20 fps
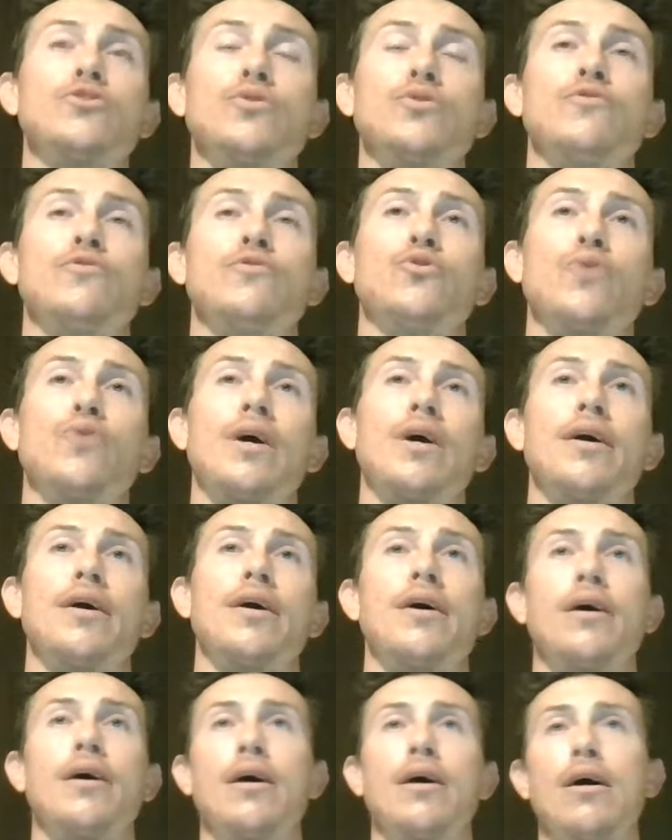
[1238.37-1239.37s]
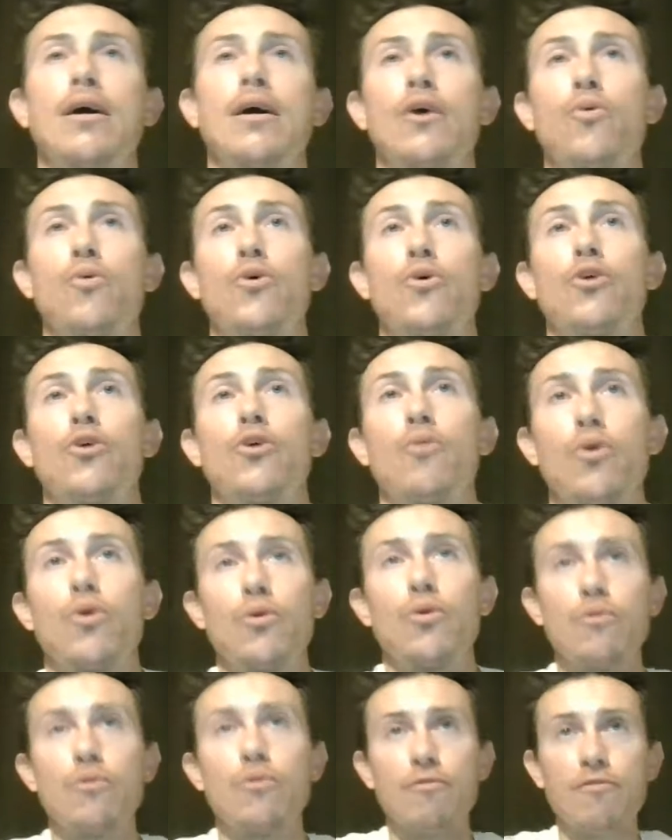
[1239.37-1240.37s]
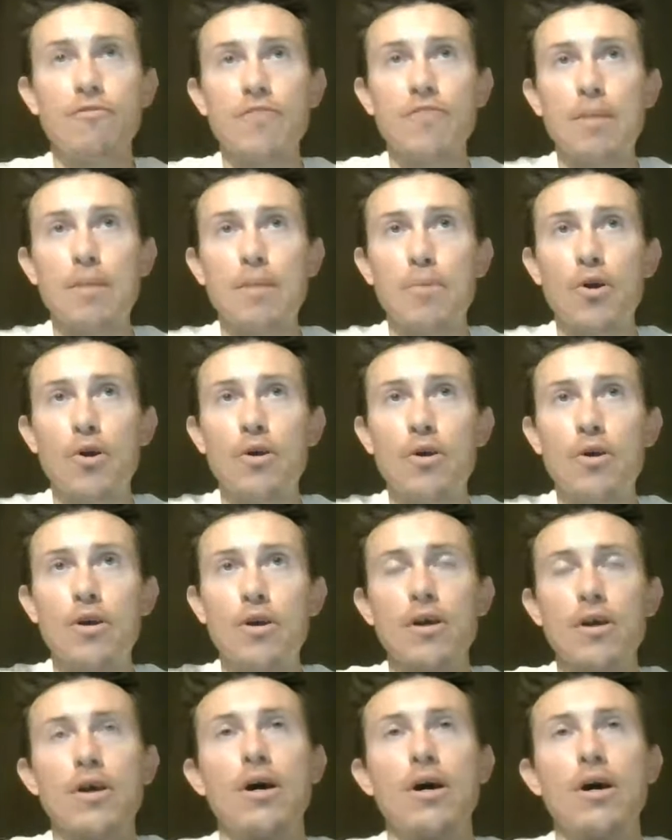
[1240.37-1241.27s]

So if you're a quote unquote flipper,